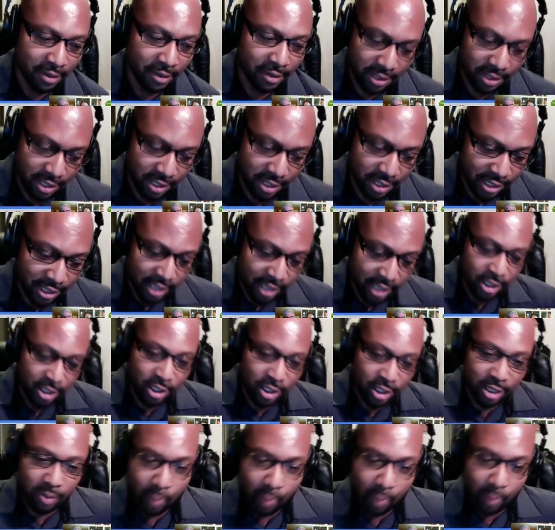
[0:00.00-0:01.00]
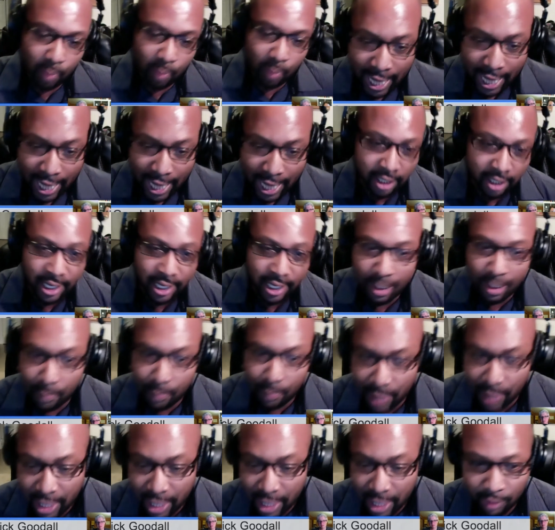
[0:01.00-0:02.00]
it doesn't just magically
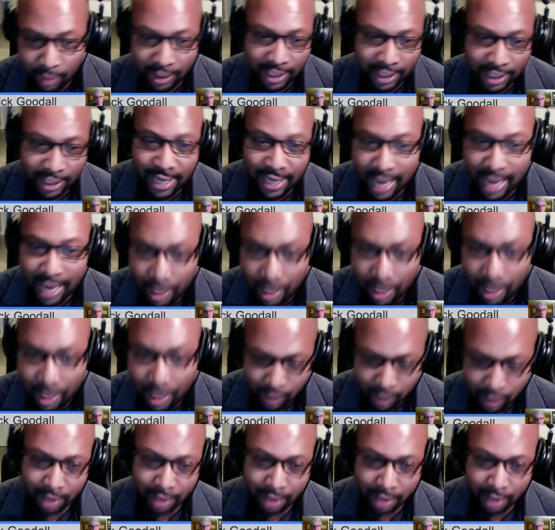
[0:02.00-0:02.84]
appear on the table.